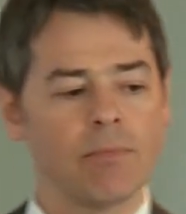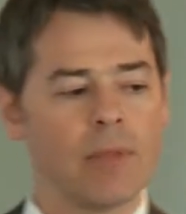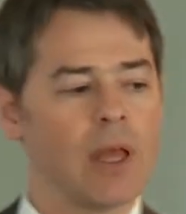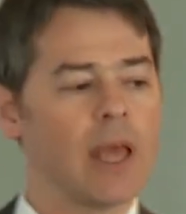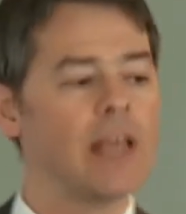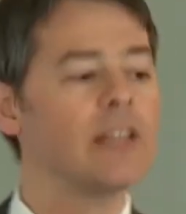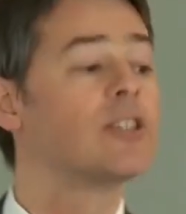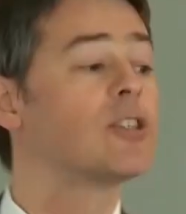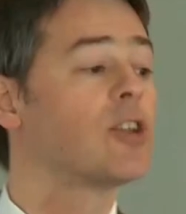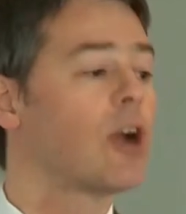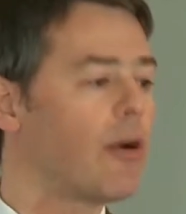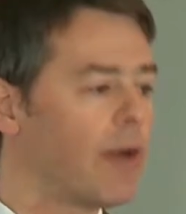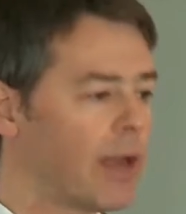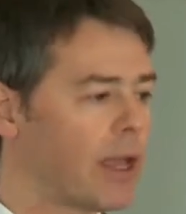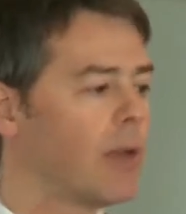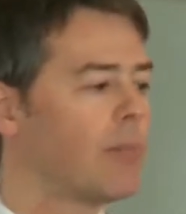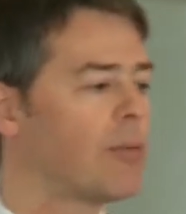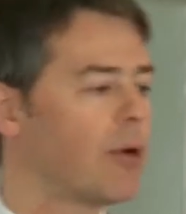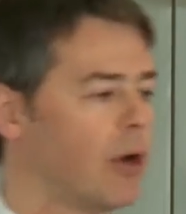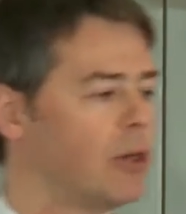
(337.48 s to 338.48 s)

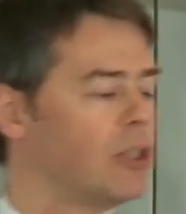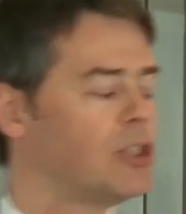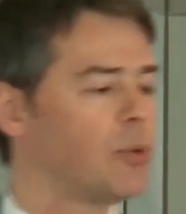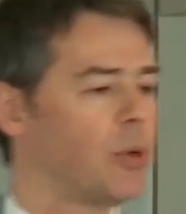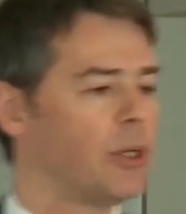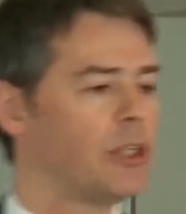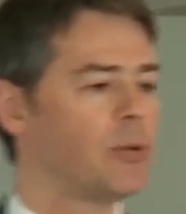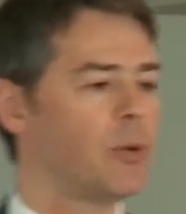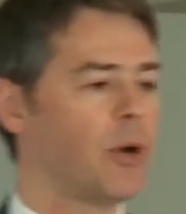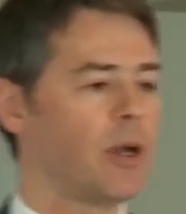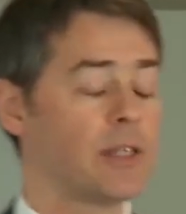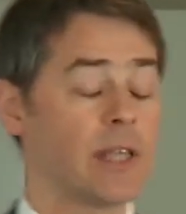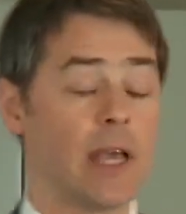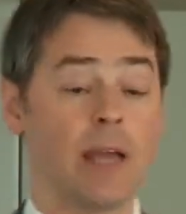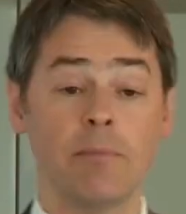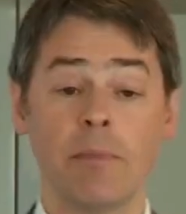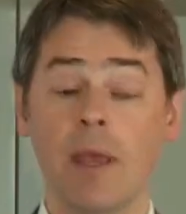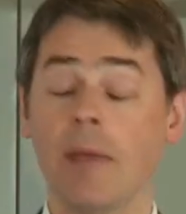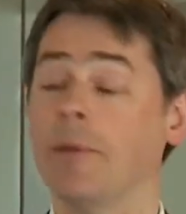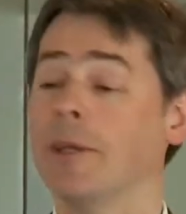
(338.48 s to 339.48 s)
historic approach, which was,
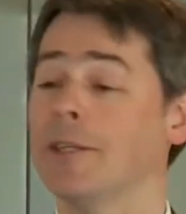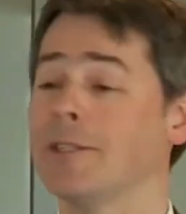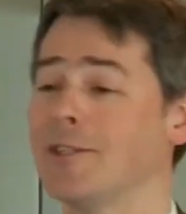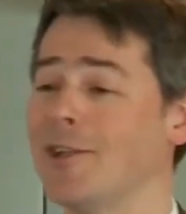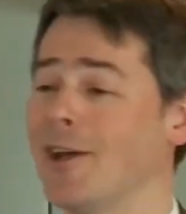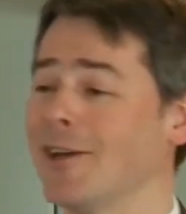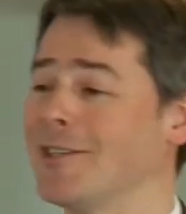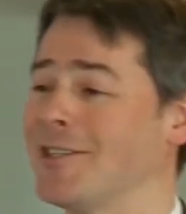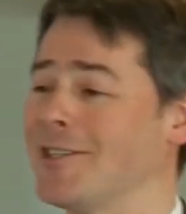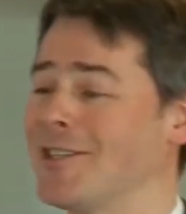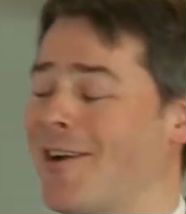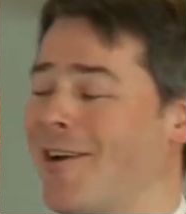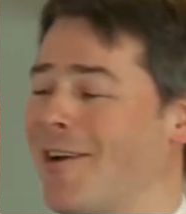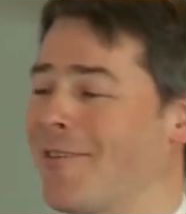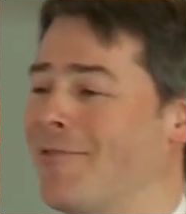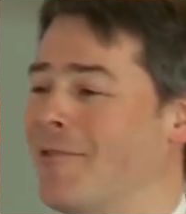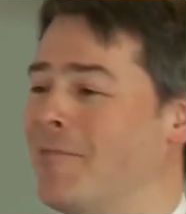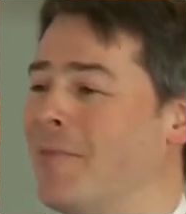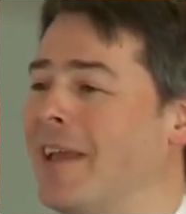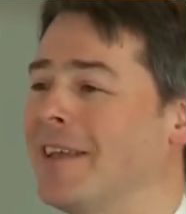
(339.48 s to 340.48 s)
and maybe it's not
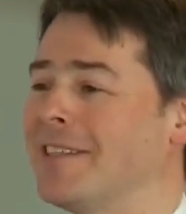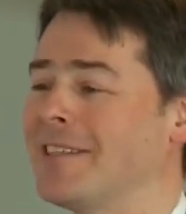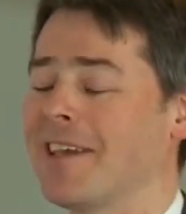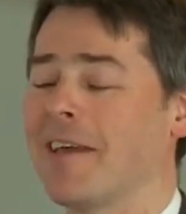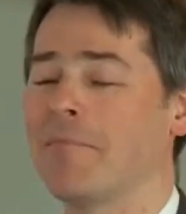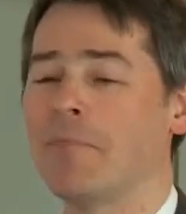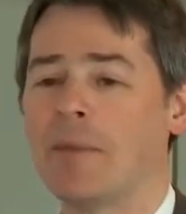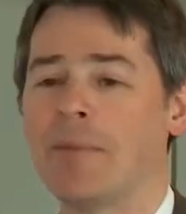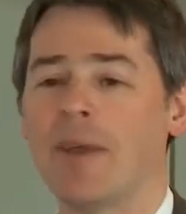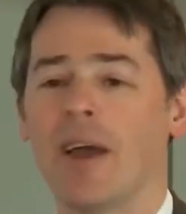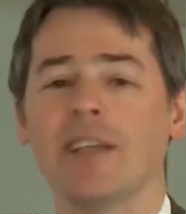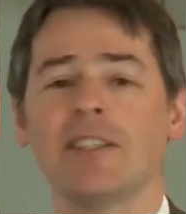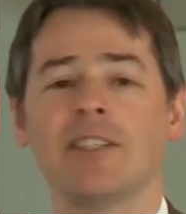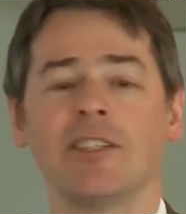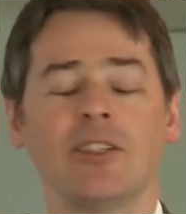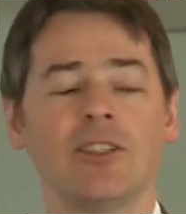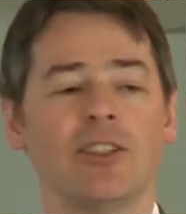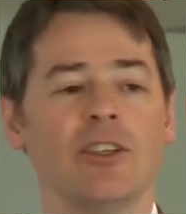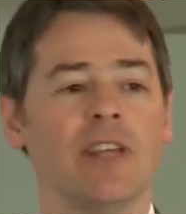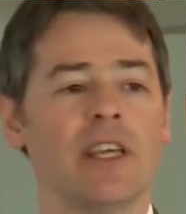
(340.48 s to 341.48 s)
historic for me, maybe I
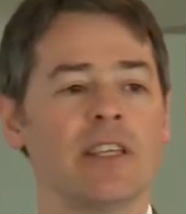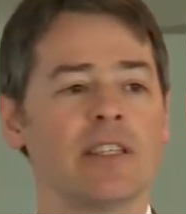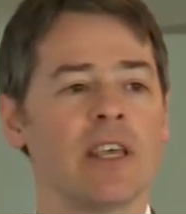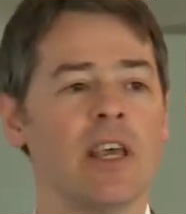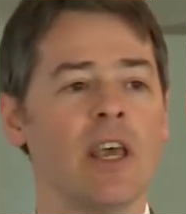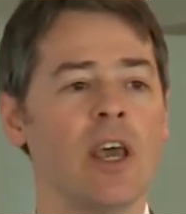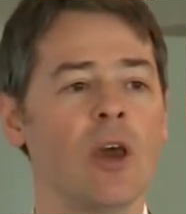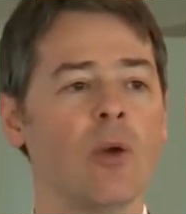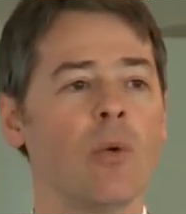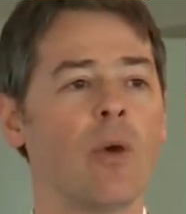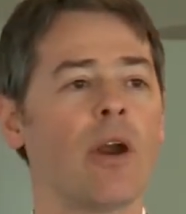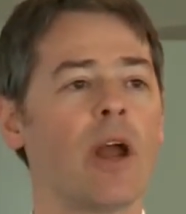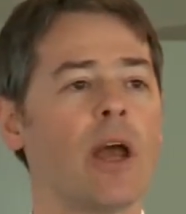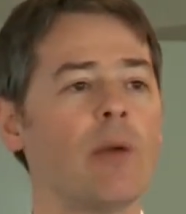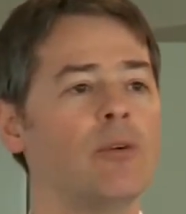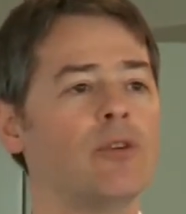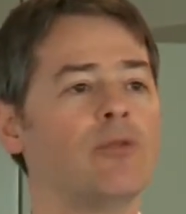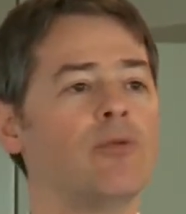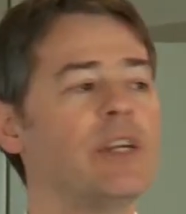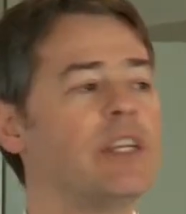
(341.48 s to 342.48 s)
still do this, where I
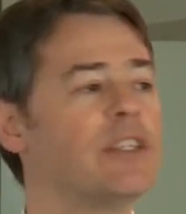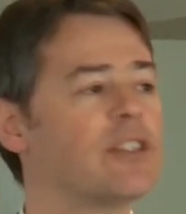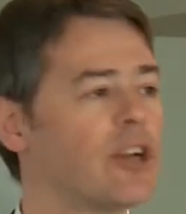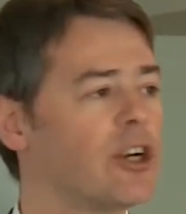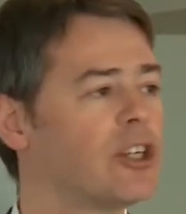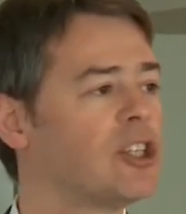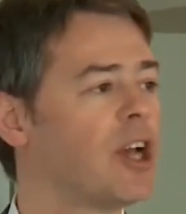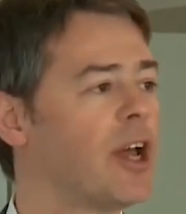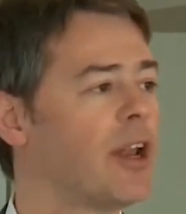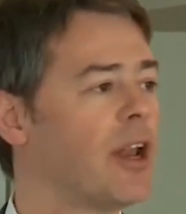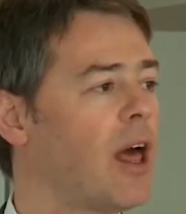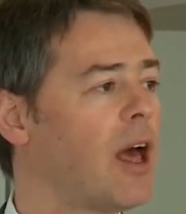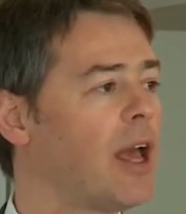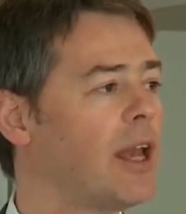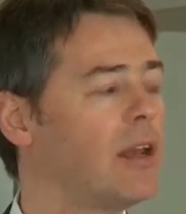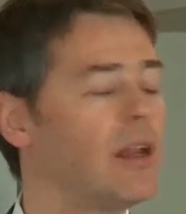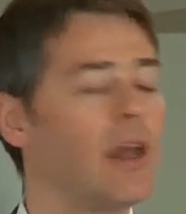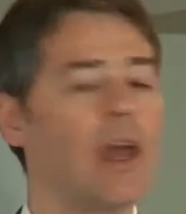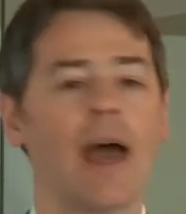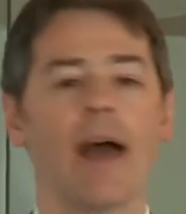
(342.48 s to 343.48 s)
would research
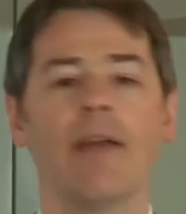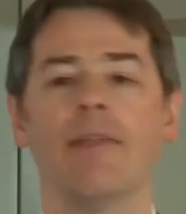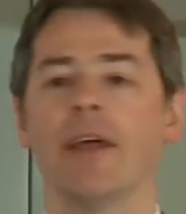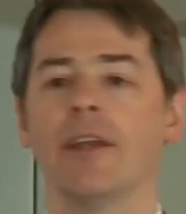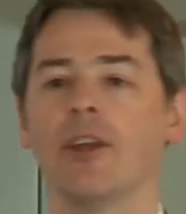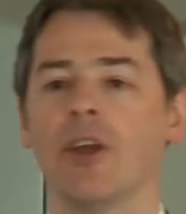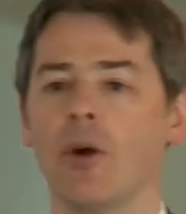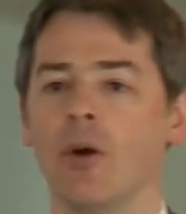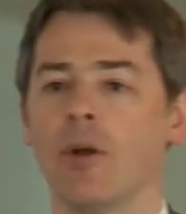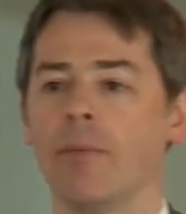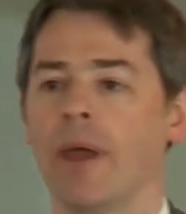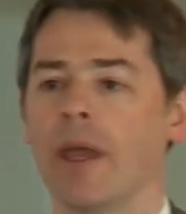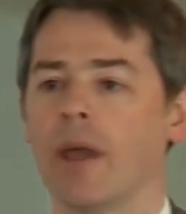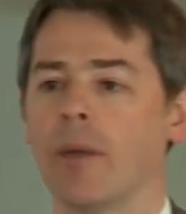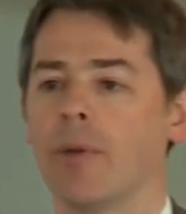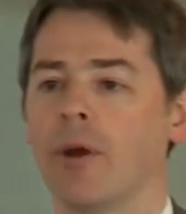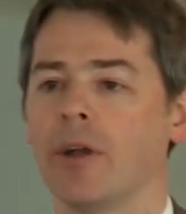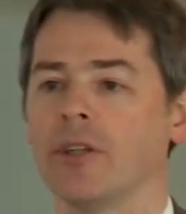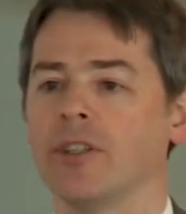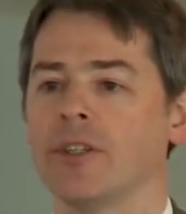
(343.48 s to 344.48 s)
online and then go and make
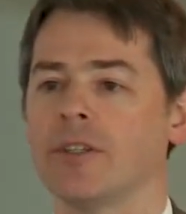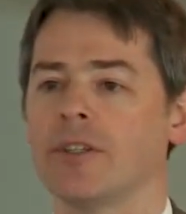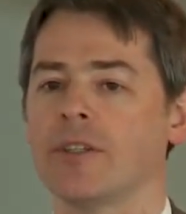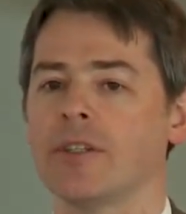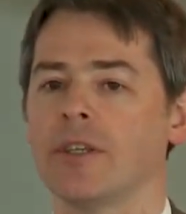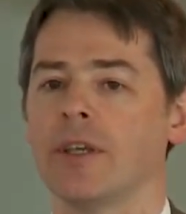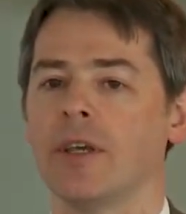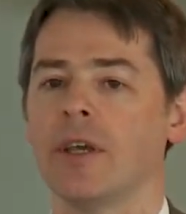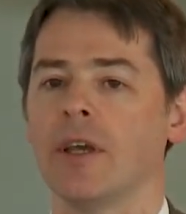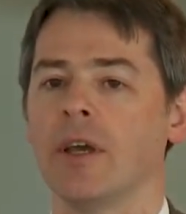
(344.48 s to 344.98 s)
a purchase.